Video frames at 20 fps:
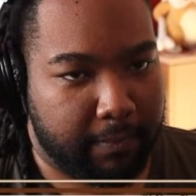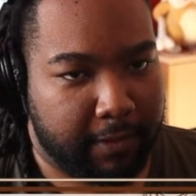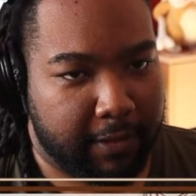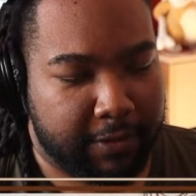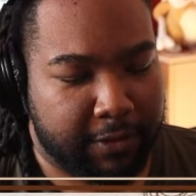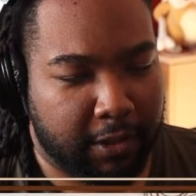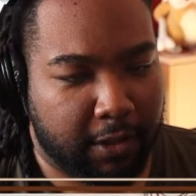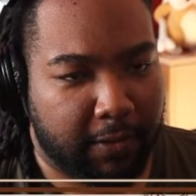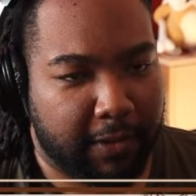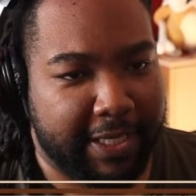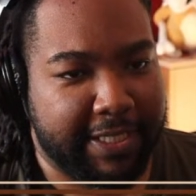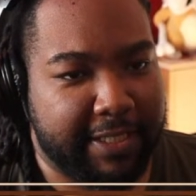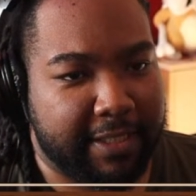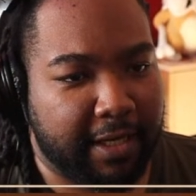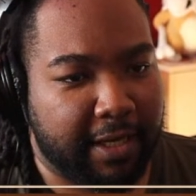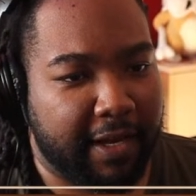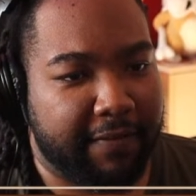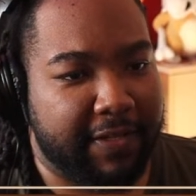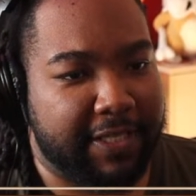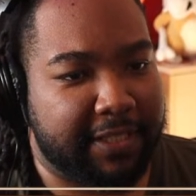So it's done.
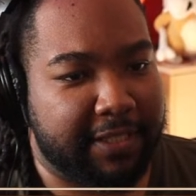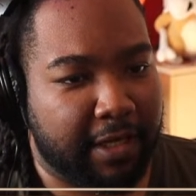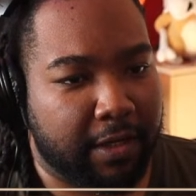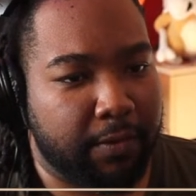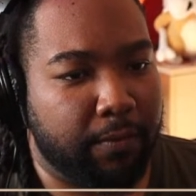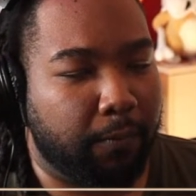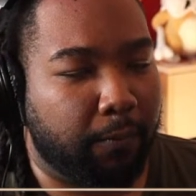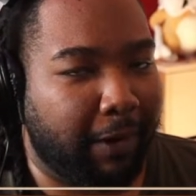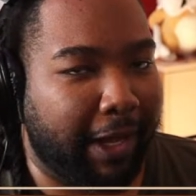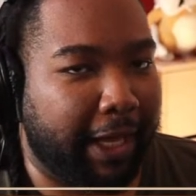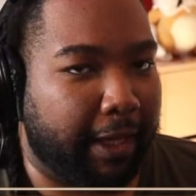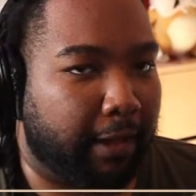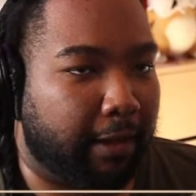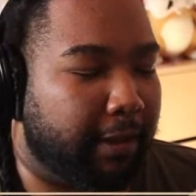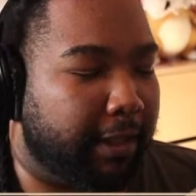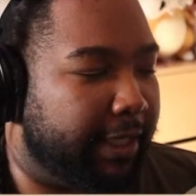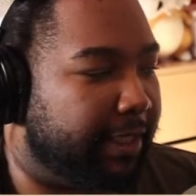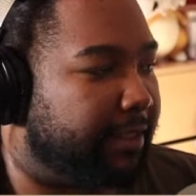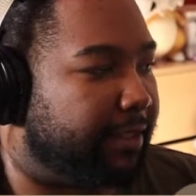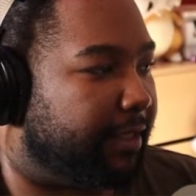If it's done well
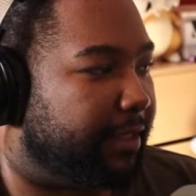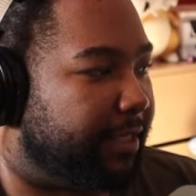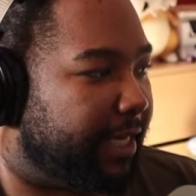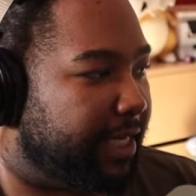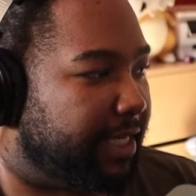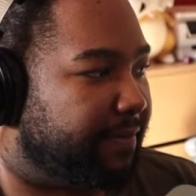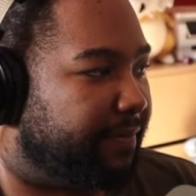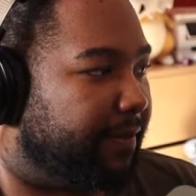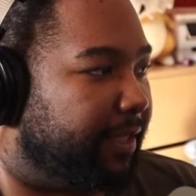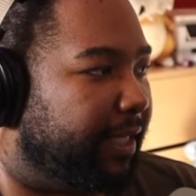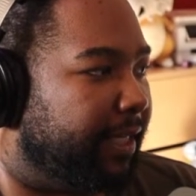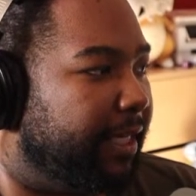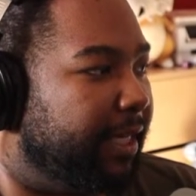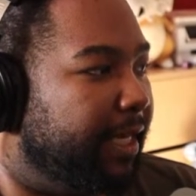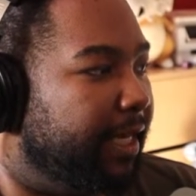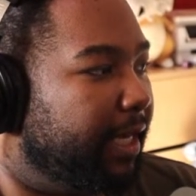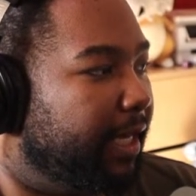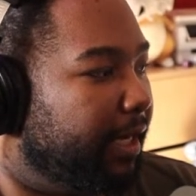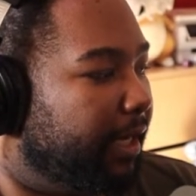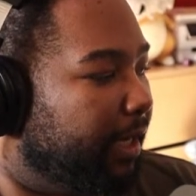and it's done tastefully,
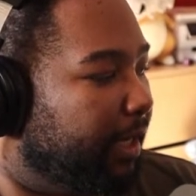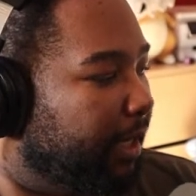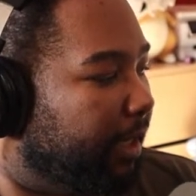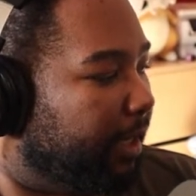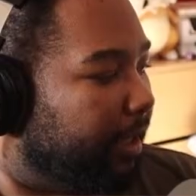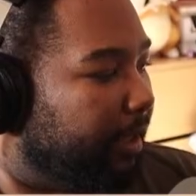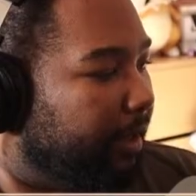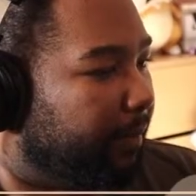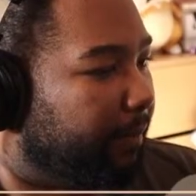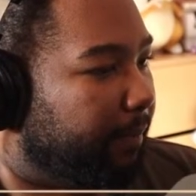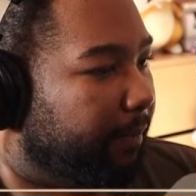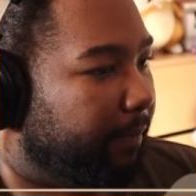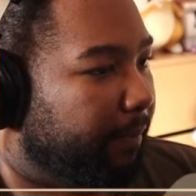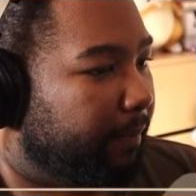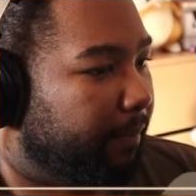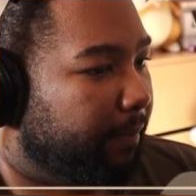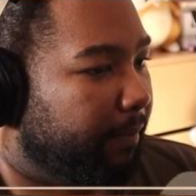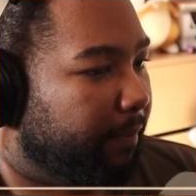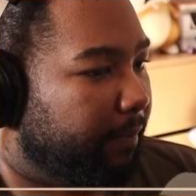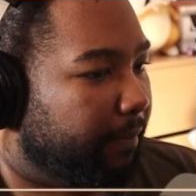I'm
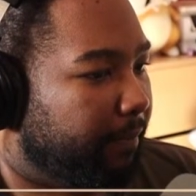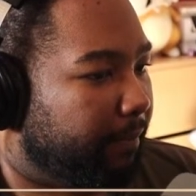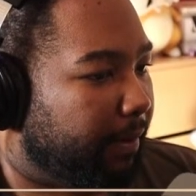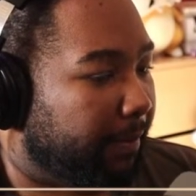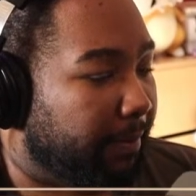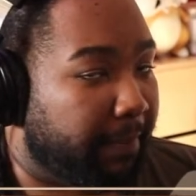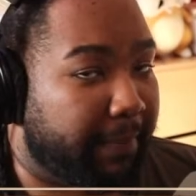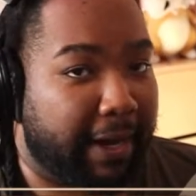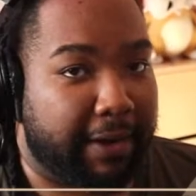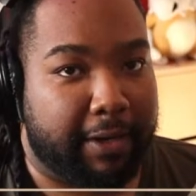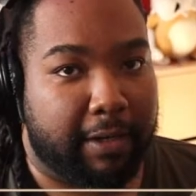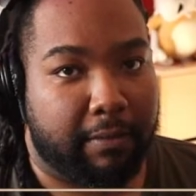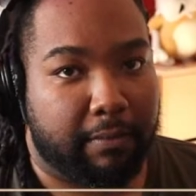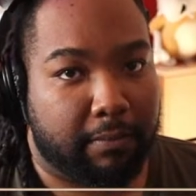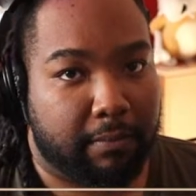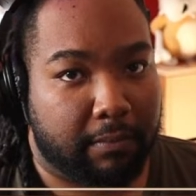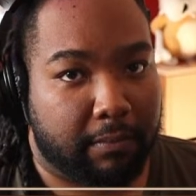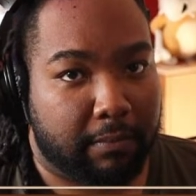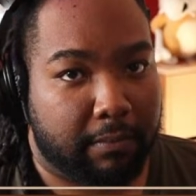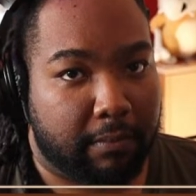about it.
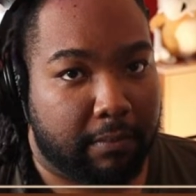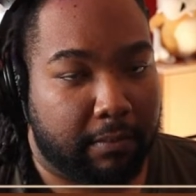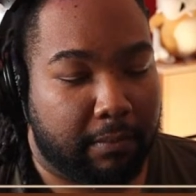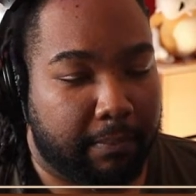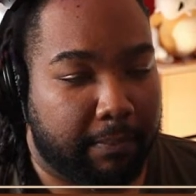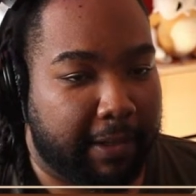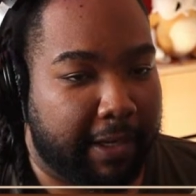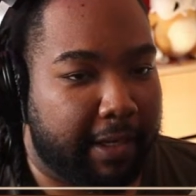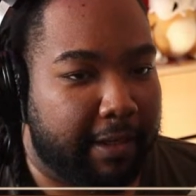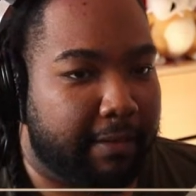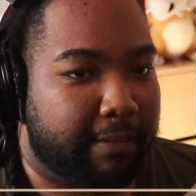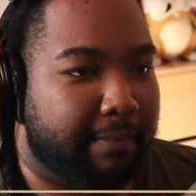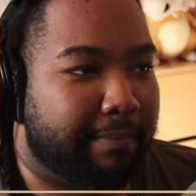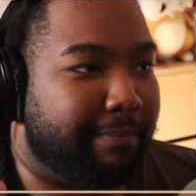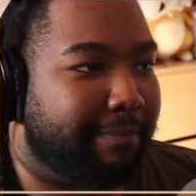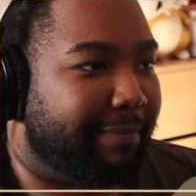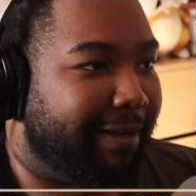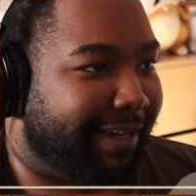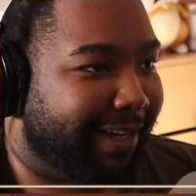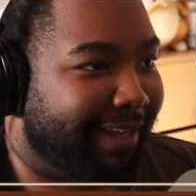But
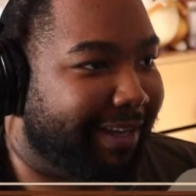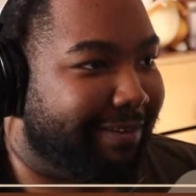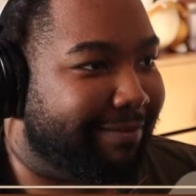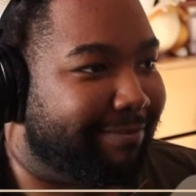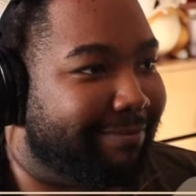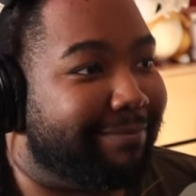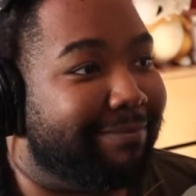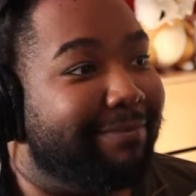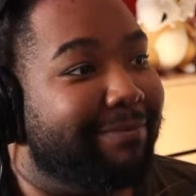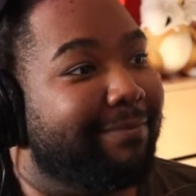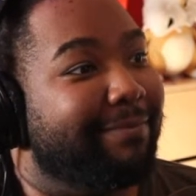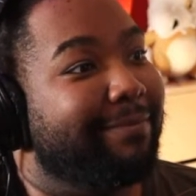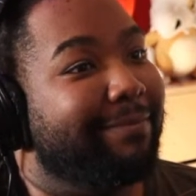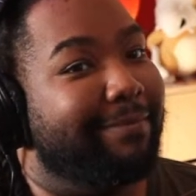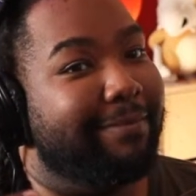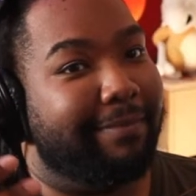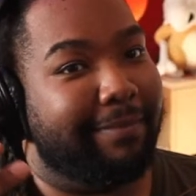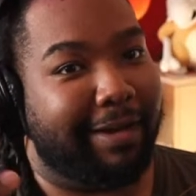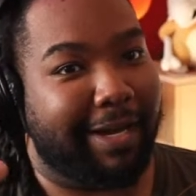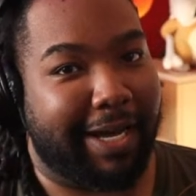again,
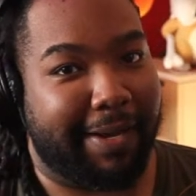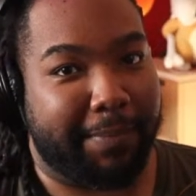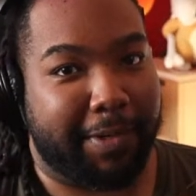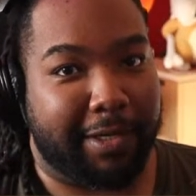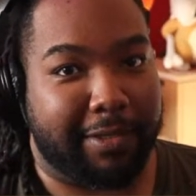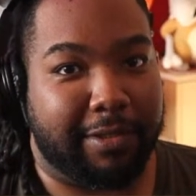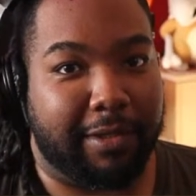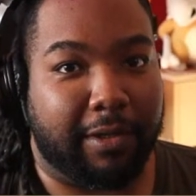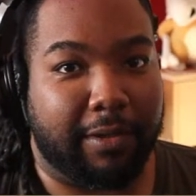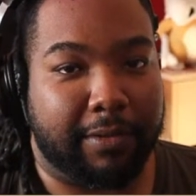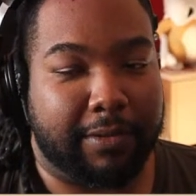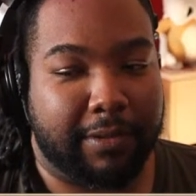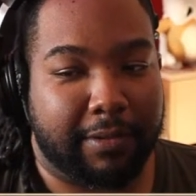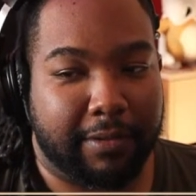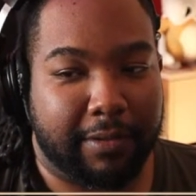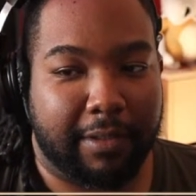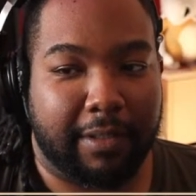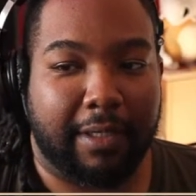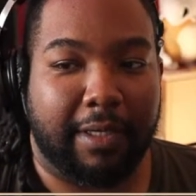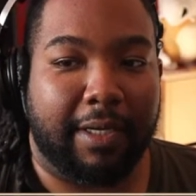I'm an adult,
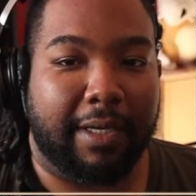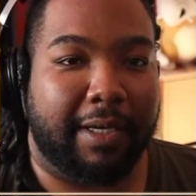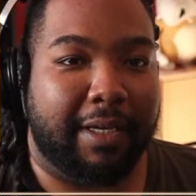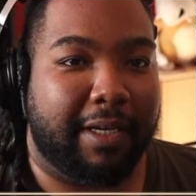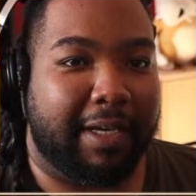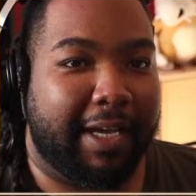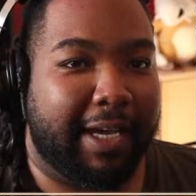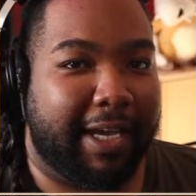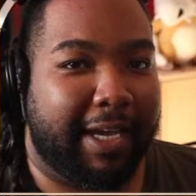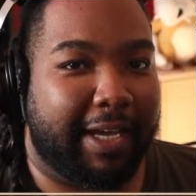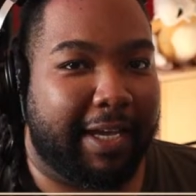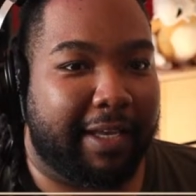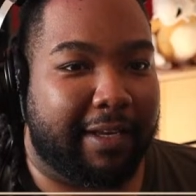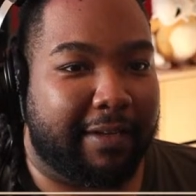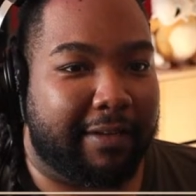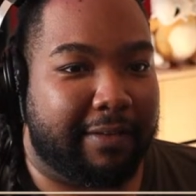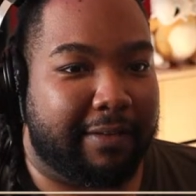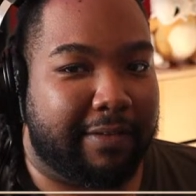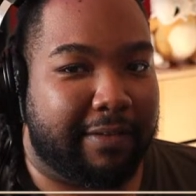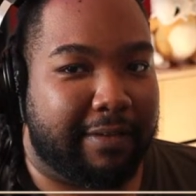
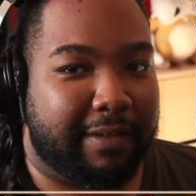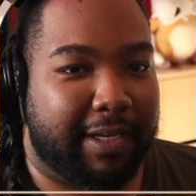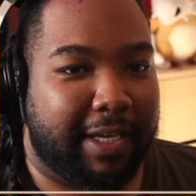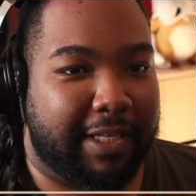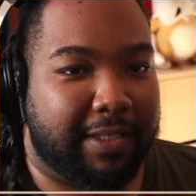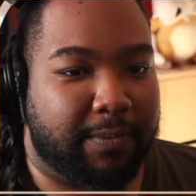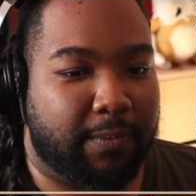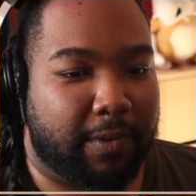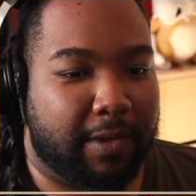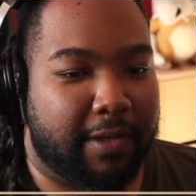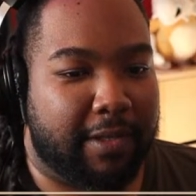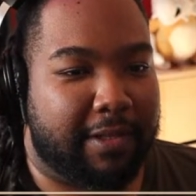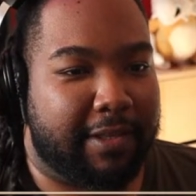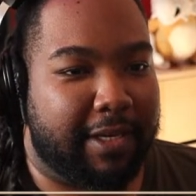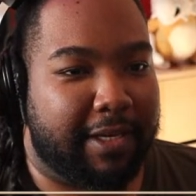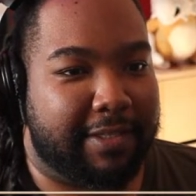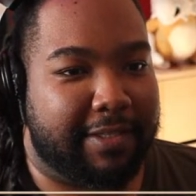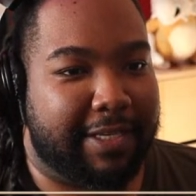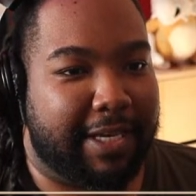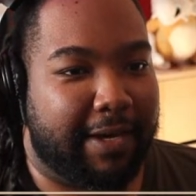and it's one of the
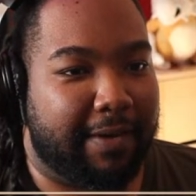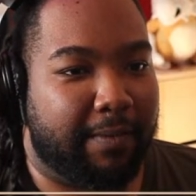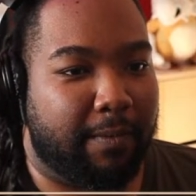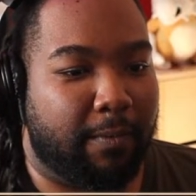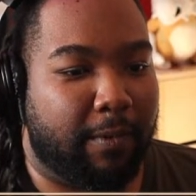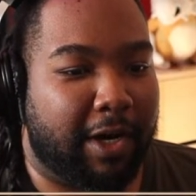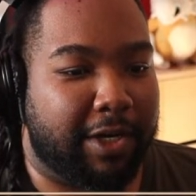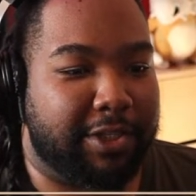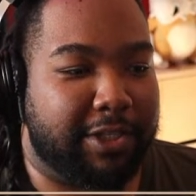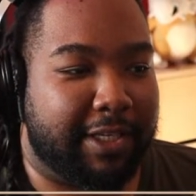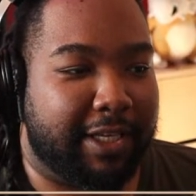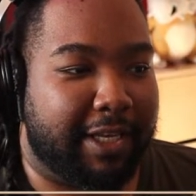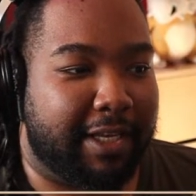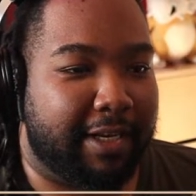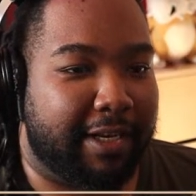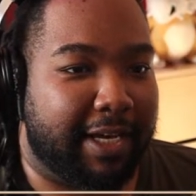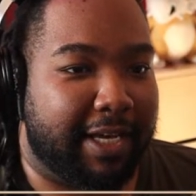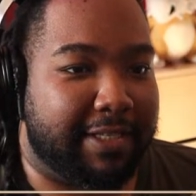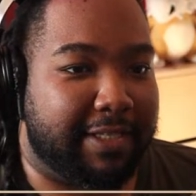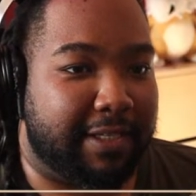things that watching it
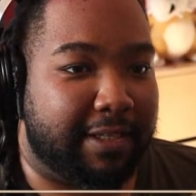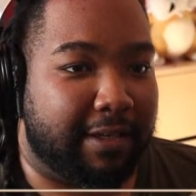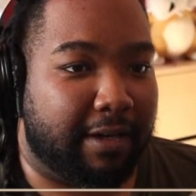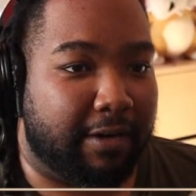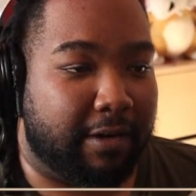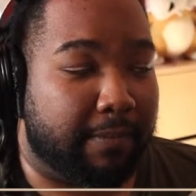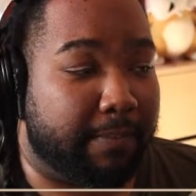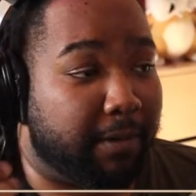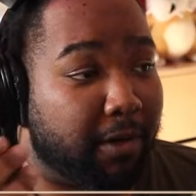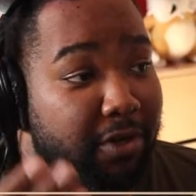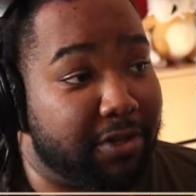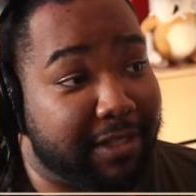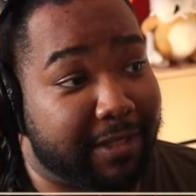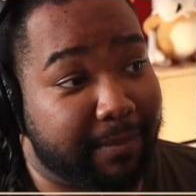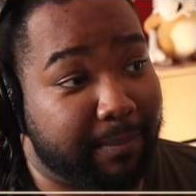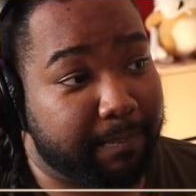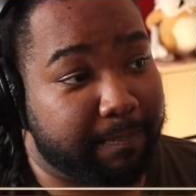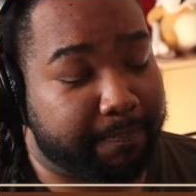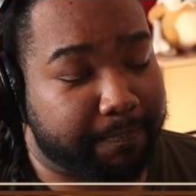as a younger person,